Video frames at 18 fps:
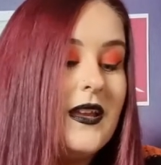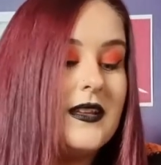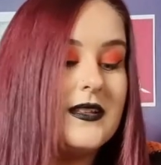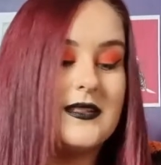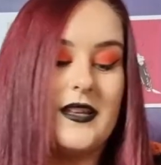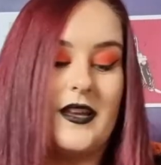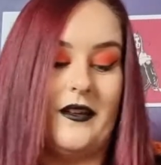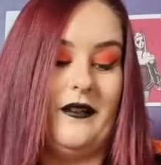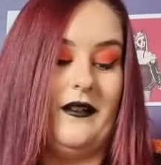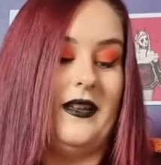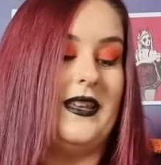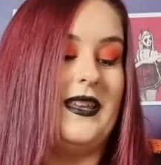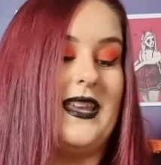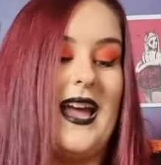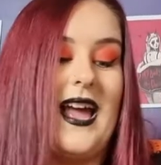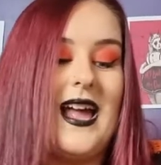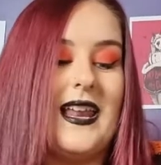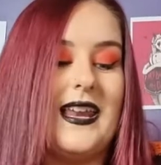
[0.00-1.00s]
So
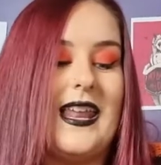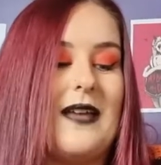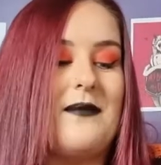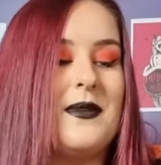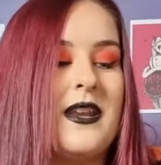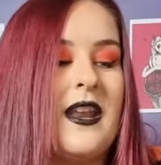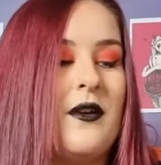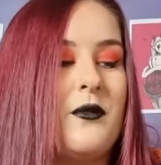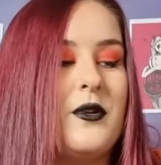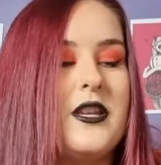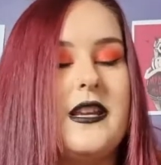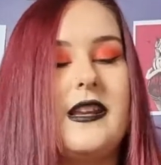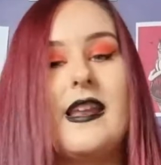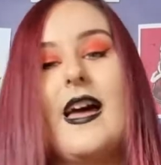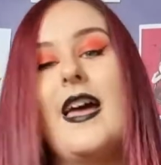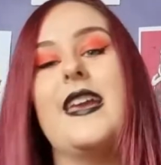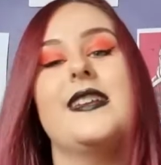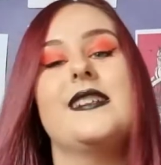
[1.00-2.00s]
yeah, let me know what you
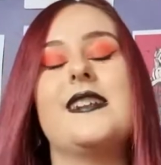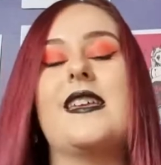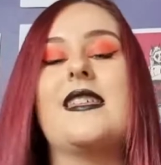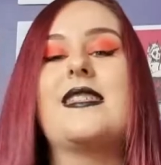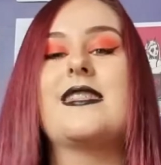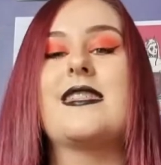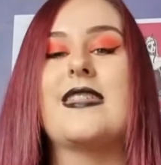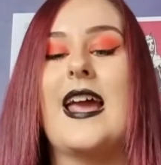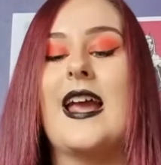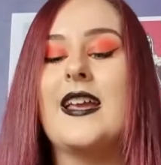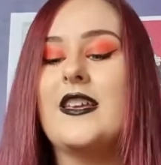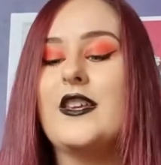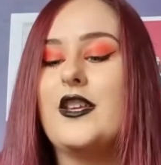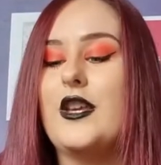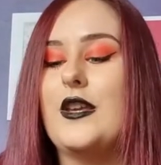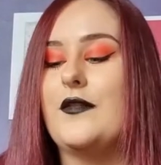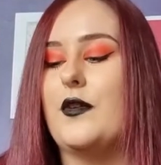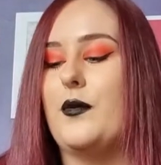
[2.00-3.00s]
liked.
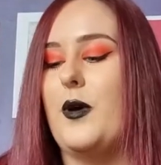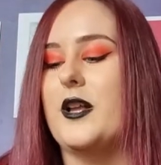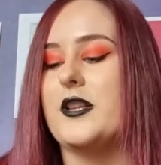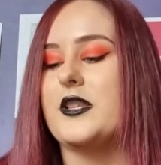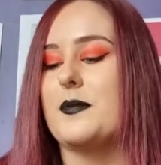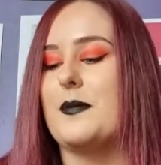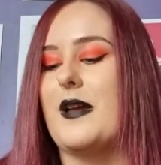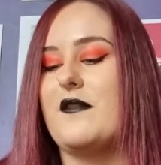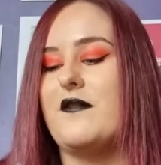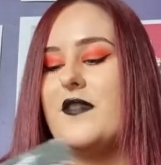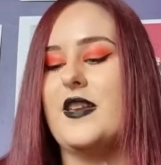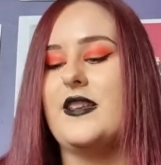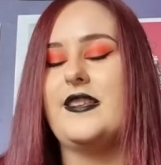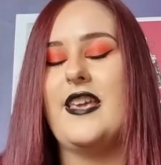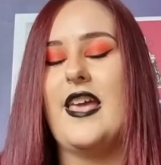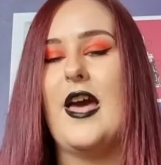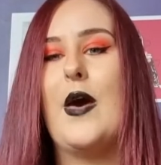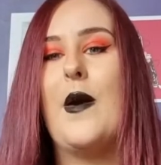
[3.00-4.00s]
Thank you for watching my
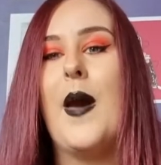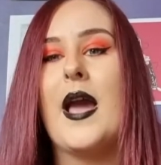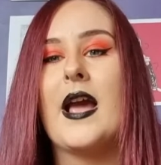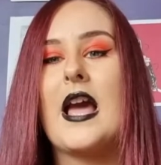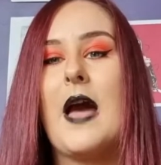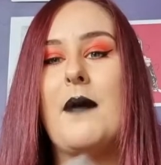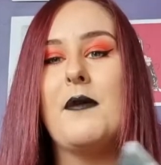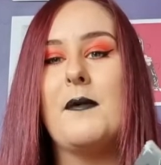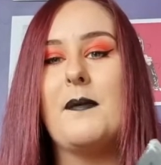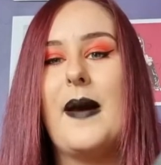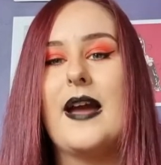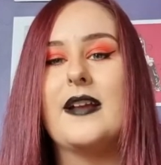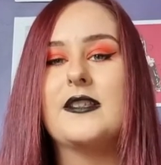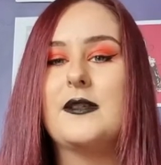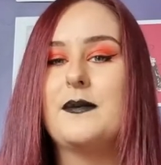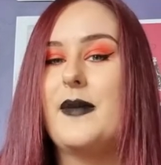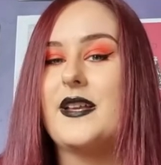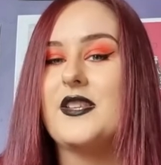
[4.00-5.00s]
video and coming
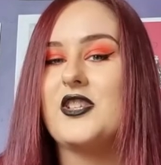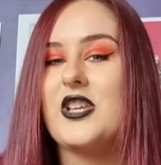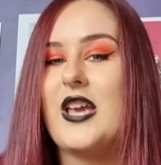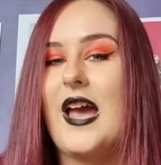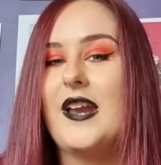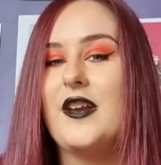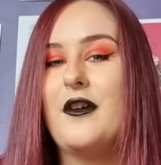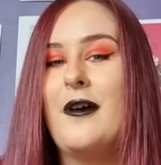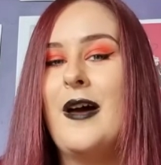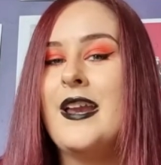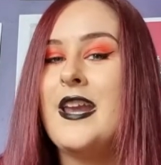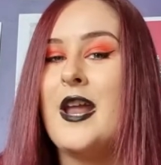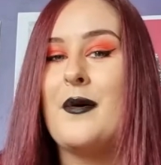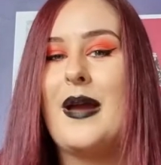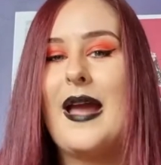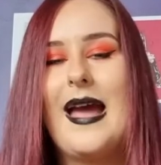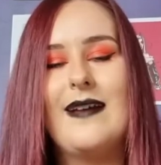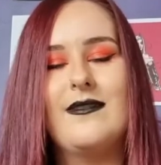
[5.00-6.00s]
back to my channel. I know
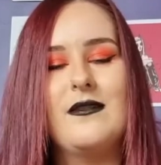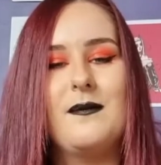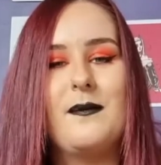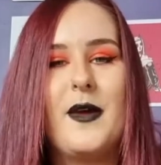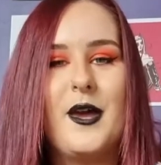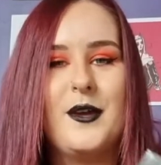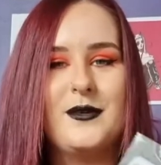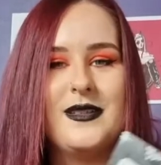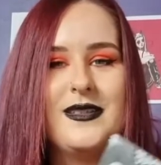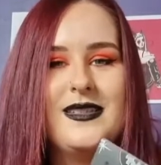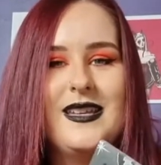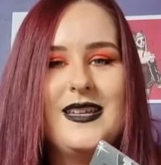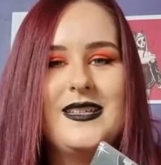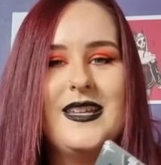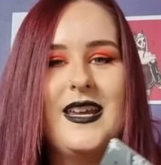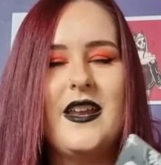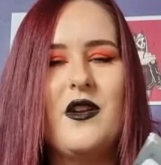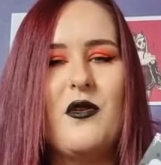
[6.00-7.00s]
I haven't
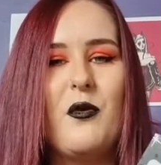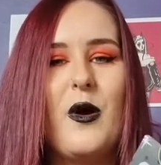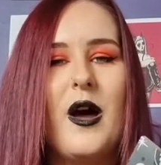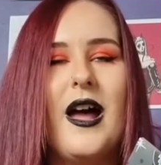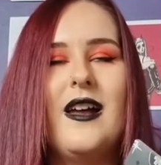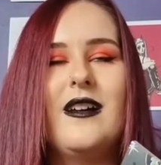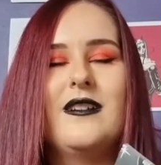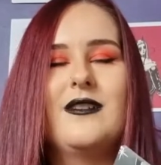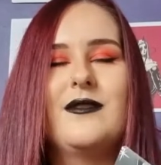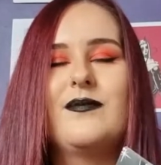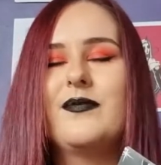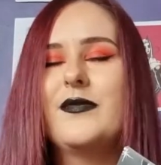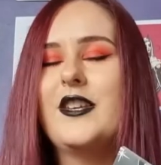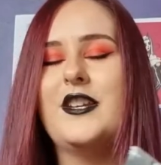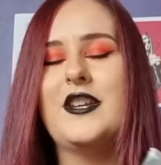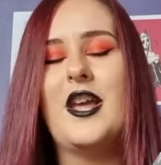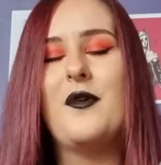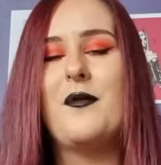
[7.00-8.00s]
posted in a while.
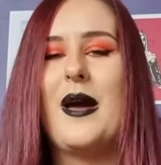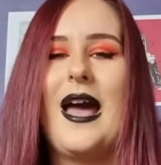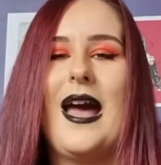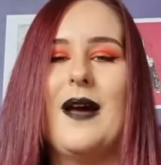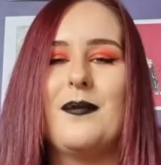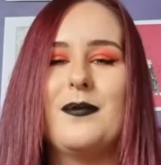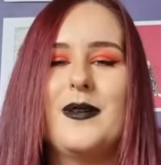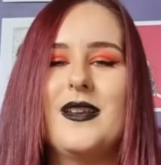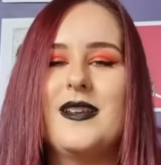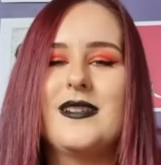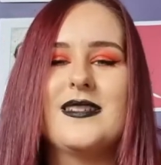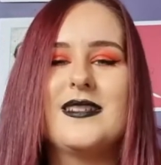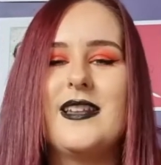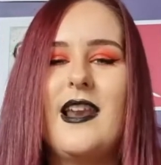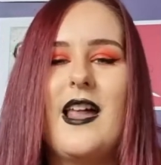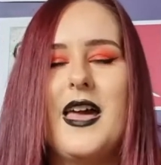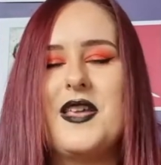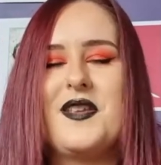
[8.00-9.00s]
You know what
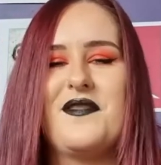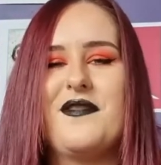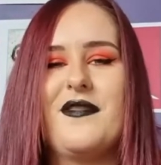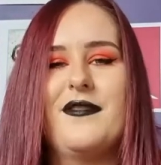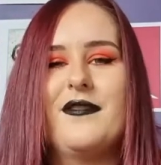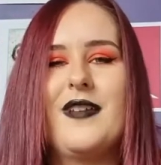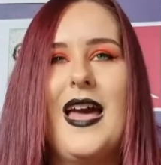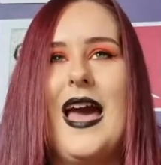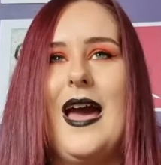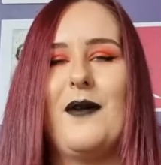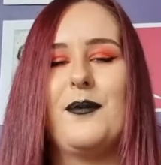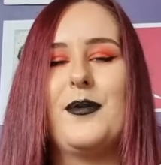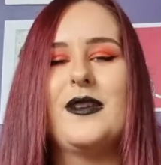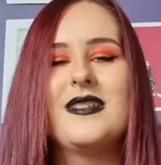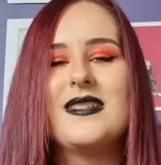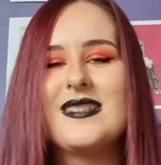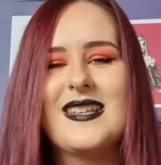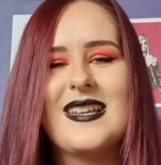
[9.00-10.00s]
happens. Life
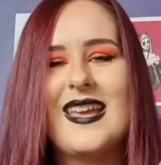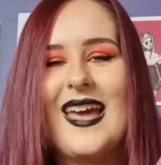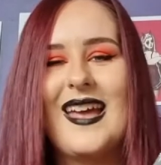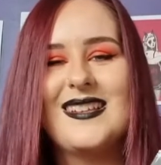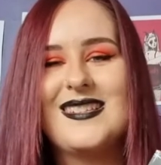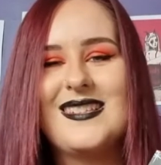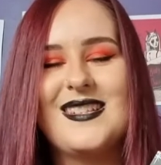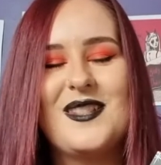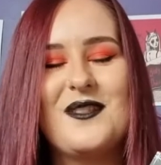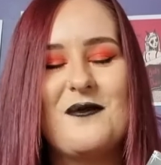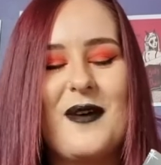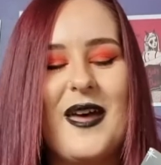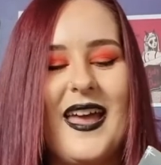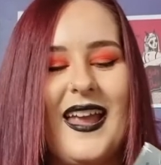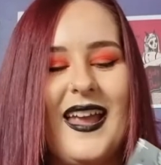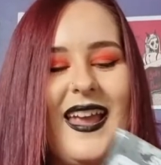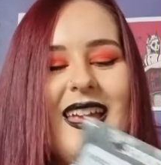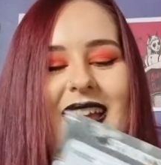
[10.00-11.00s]
happens and gets in the
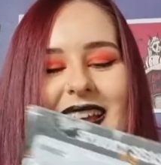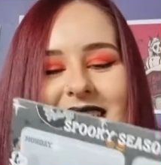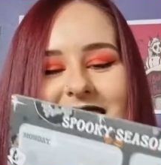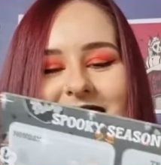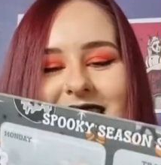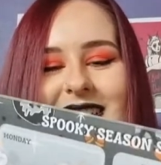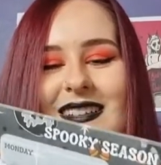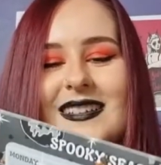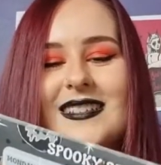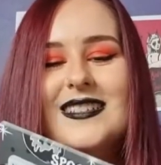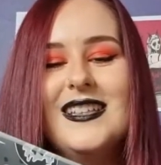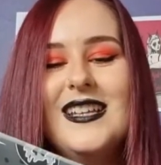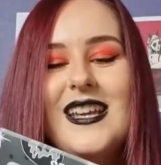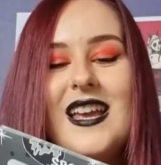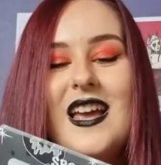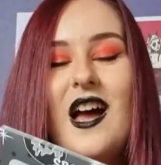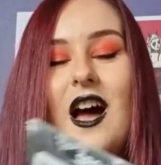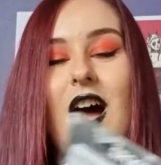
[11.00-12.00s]
way.
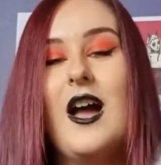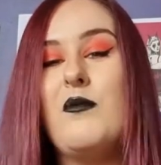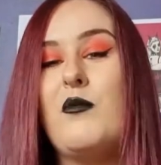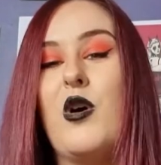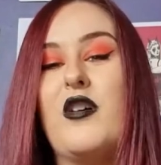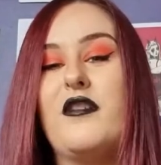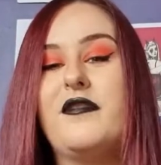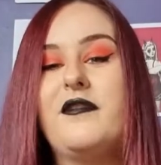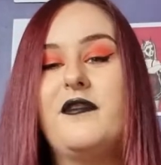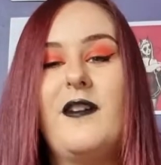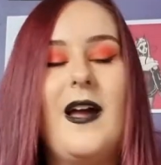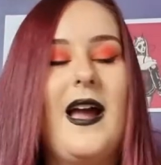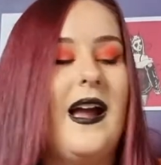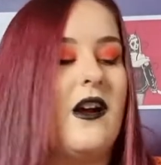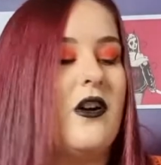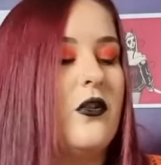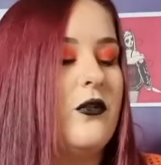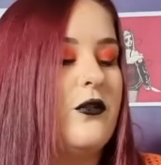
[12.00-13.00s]
I'm off
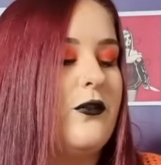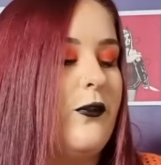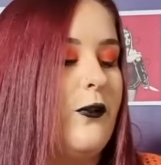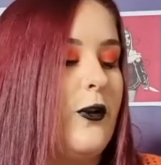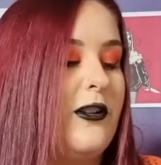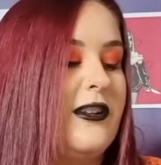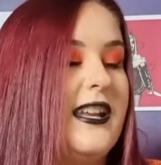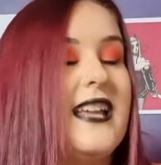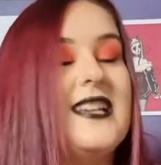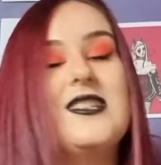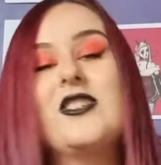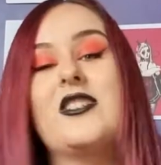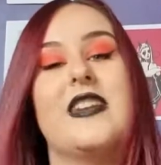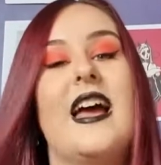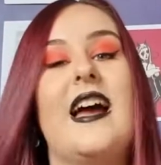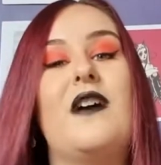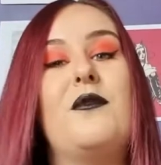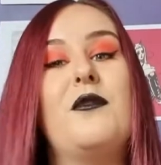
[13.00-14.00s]
out for lunch
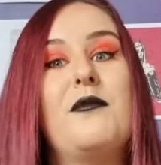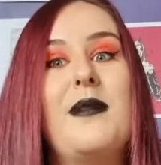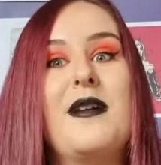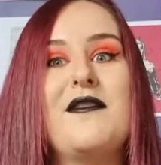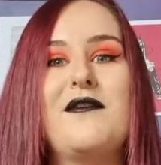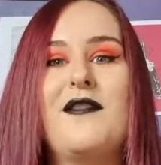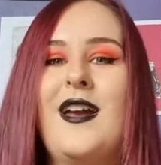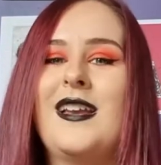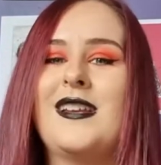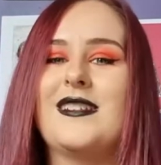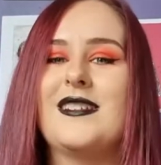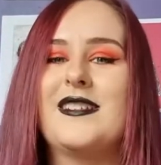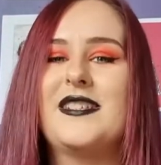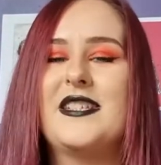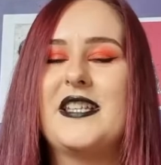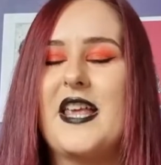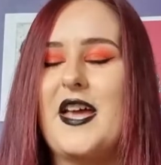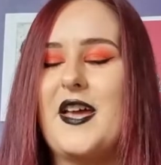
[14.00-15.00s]
now with my friend,
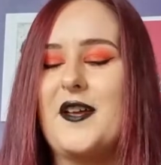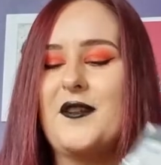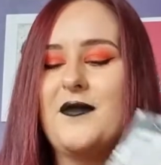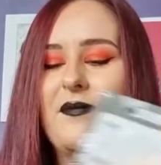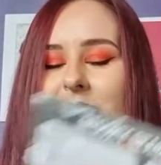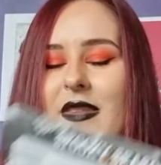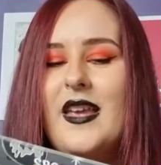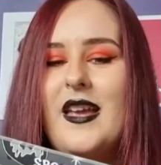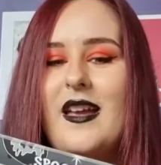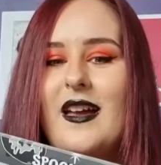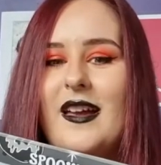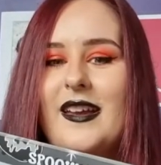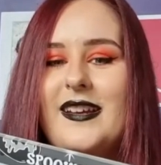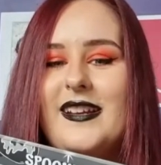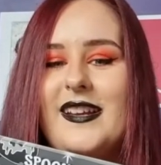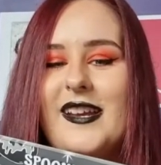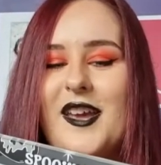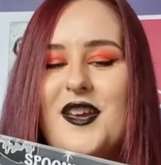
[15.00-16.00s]
so I'm
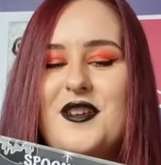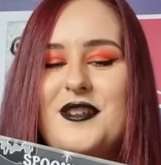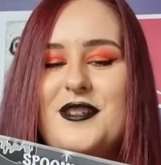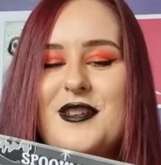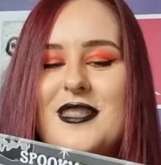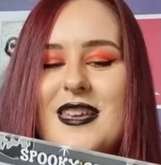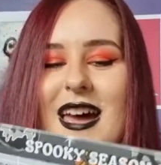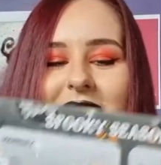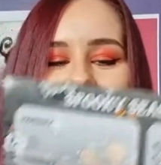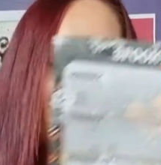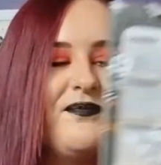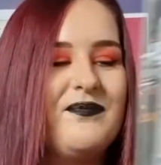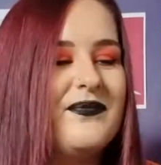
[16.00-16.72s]
going to go do that.